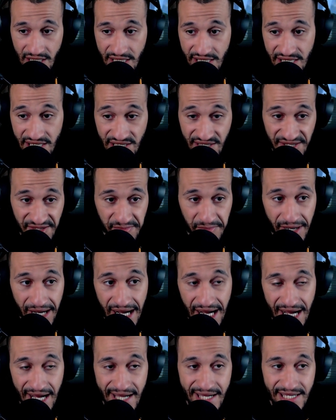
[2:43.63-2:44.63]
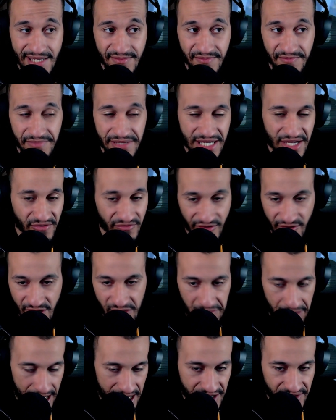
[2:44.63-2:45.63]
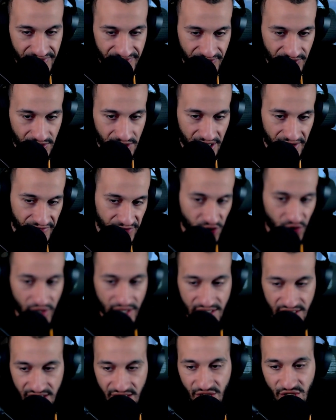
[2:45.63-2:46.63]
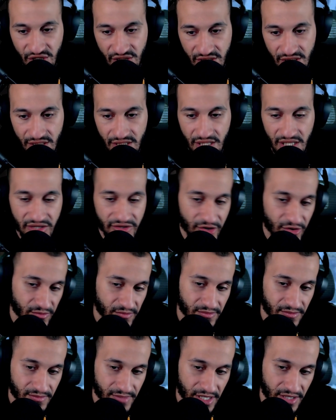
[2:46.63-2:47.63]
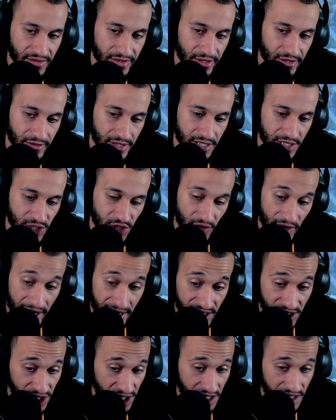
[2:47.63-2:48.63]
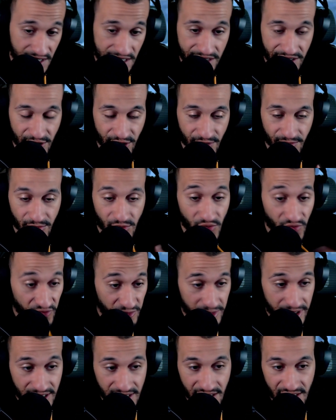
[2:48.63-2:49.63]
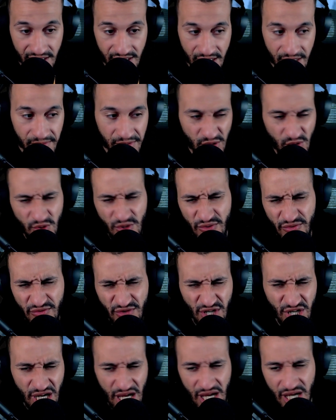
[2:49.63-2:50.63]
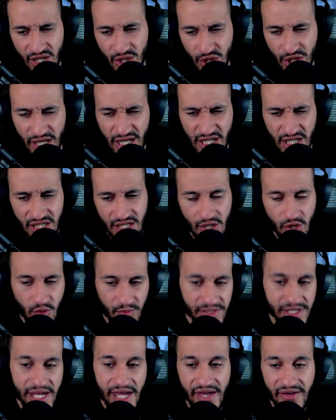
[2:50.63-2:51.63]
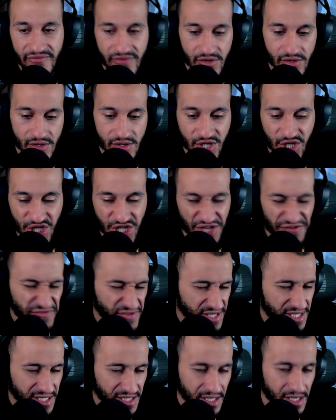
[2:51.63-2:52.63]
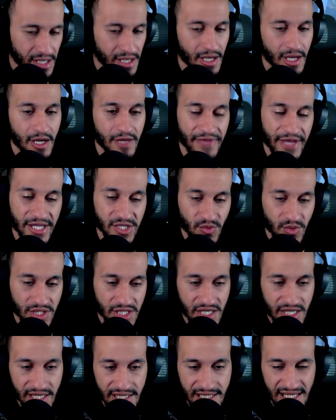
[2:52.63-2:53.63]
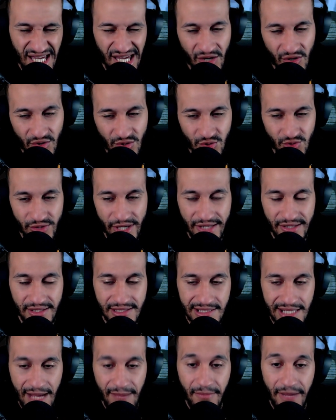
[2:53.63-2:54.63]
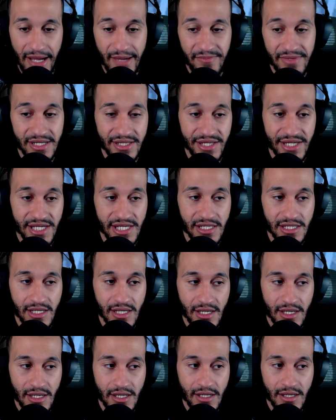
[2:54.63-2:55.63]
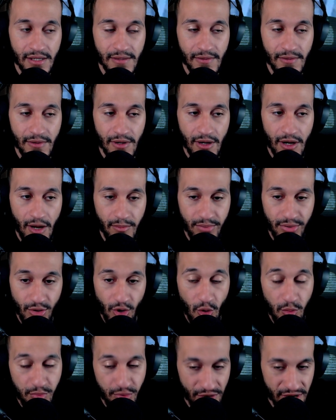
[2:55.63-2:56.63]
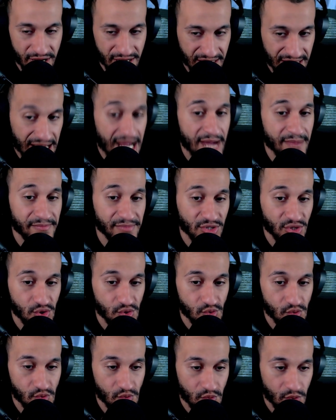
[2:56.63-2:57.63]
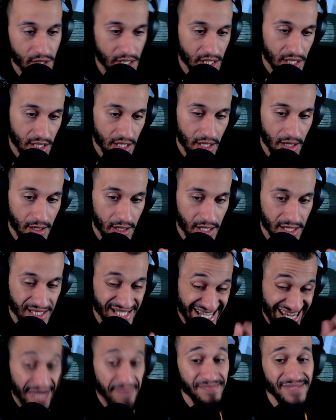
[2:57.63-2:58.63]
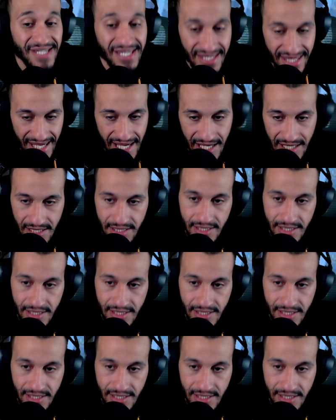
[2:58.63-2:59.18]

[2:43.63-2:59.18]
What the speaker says: is by being very mindful of transitions in their strategy and their movement. Some sort of change, any subtle behavior shifts. That's what's going to tell you that might be the appropriate time to attempt that.